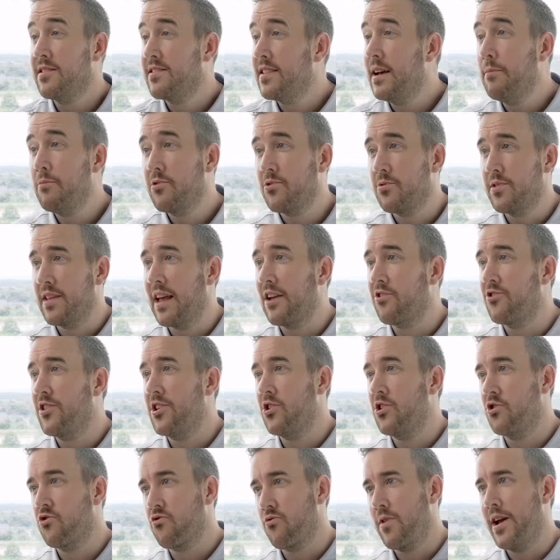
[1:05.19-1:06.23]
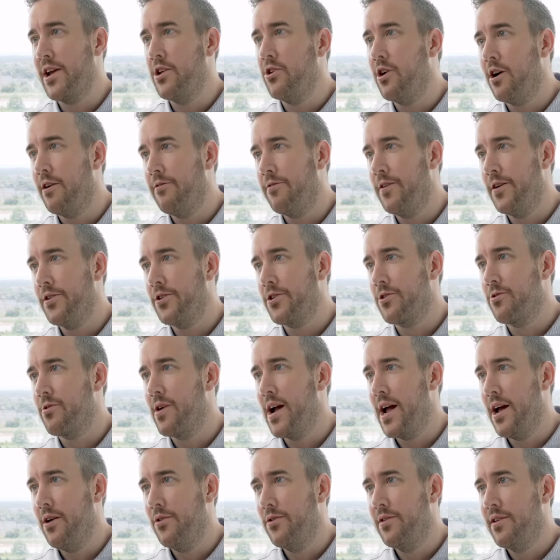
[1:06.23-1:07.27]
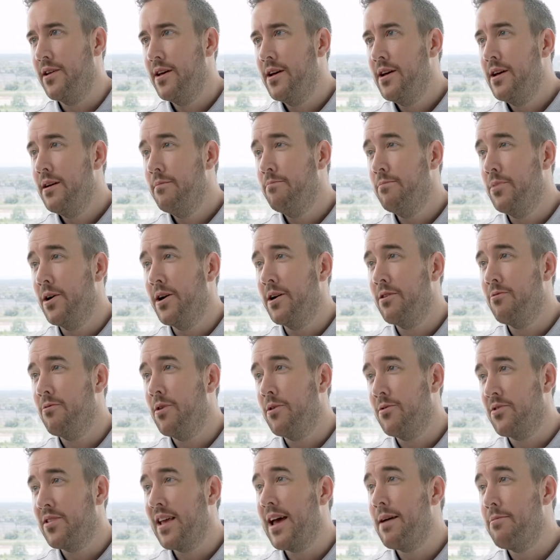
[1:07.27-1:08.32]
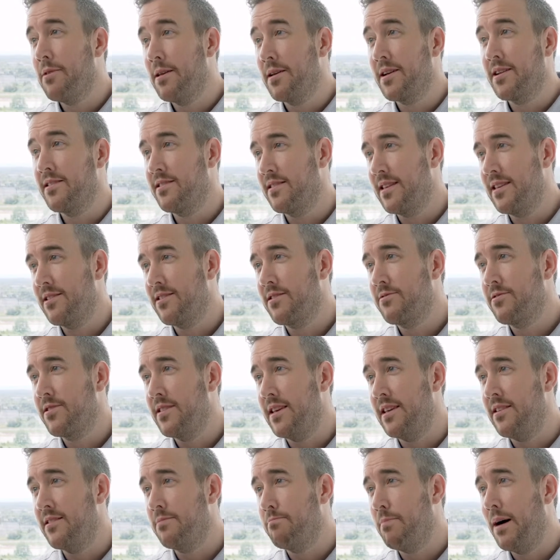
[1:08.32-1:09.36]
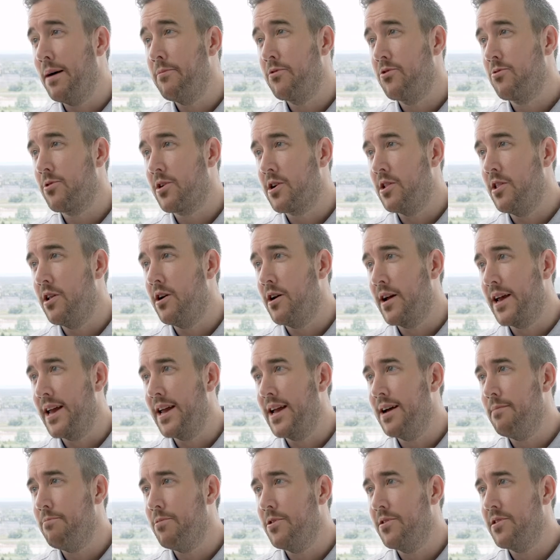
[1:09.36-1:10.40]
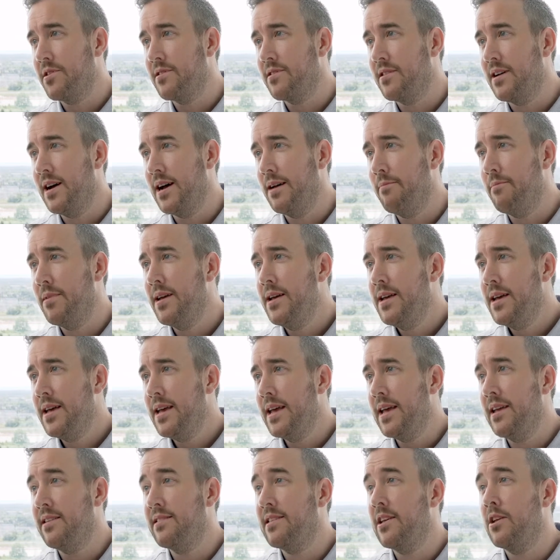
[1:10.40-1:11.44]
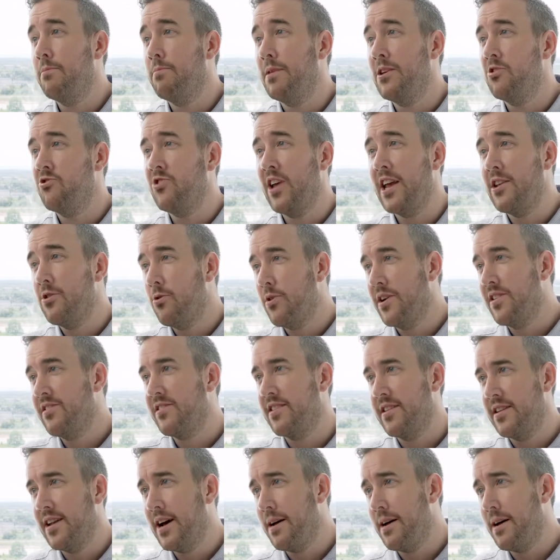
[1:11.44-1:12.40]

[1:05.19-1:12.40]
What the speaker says: sumps would actually drain off underground, but what was happening, because these pumps were clogging up all the time, is they'd be chain hoisted